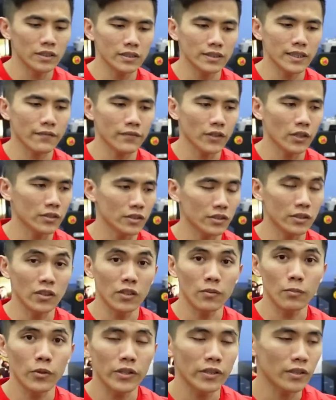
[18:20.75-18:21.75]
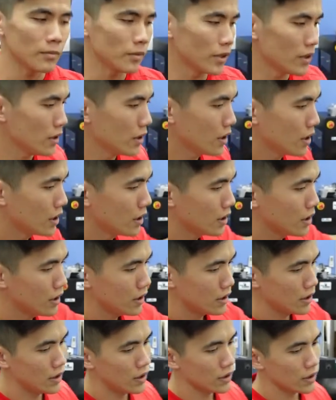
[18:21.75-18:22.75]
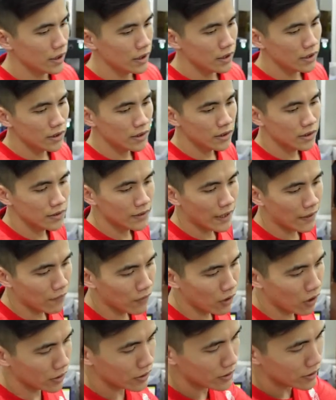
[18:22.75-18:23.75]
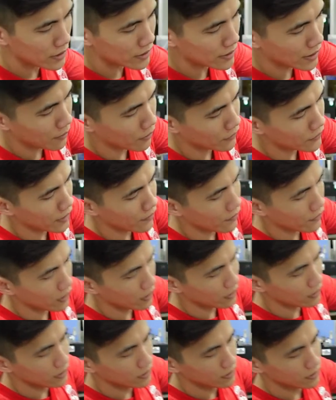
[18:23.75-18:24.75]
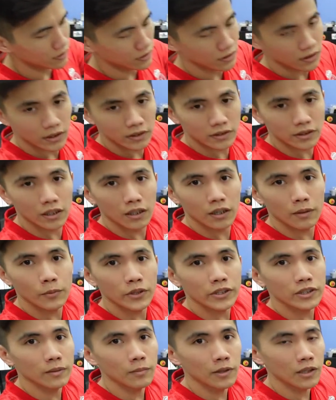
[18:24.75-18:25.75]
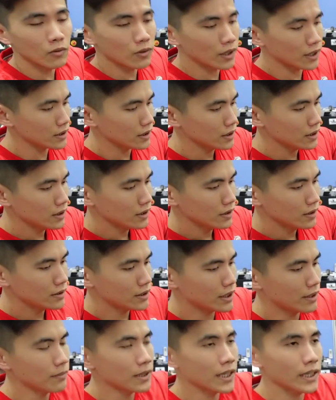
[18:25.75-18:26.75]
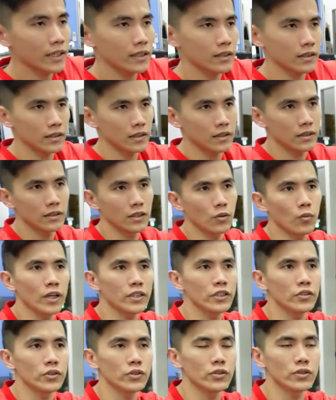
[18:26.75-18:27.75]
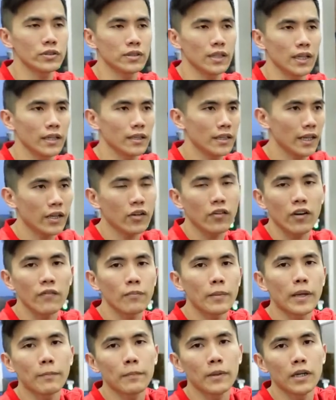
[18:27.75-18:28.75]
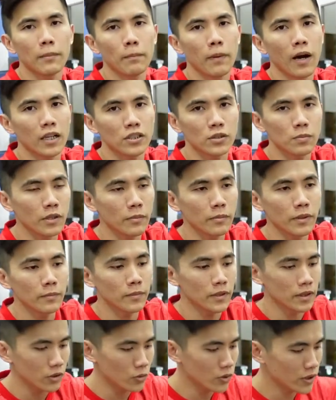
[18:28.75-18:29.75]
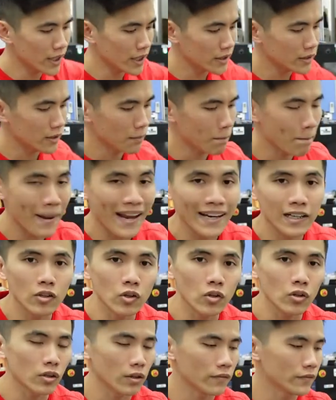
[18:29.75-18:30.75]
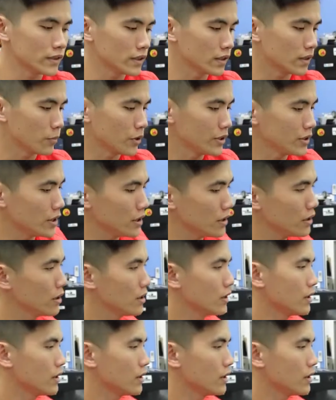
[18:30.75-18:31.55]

This Teflon is not breathable. Okay, this type of Teflon is a breathable one. Same like the one you use like craft paper, parchment paper, you will get the matte look of the printing.